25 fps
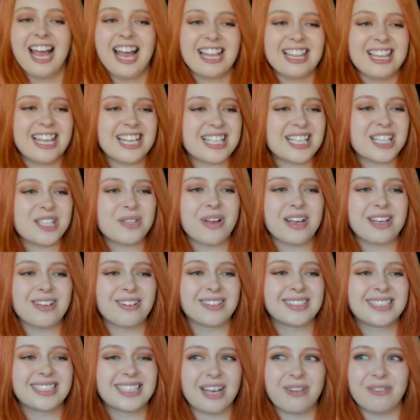This is where you'll
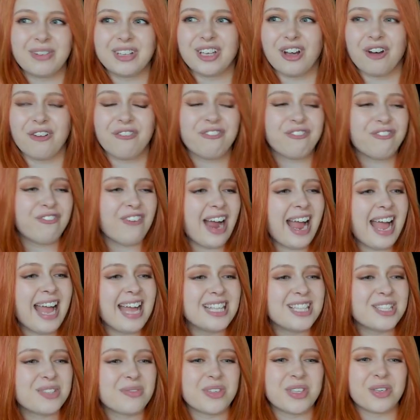sit with your
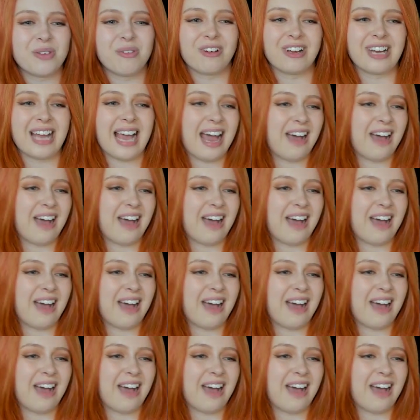friends when you want to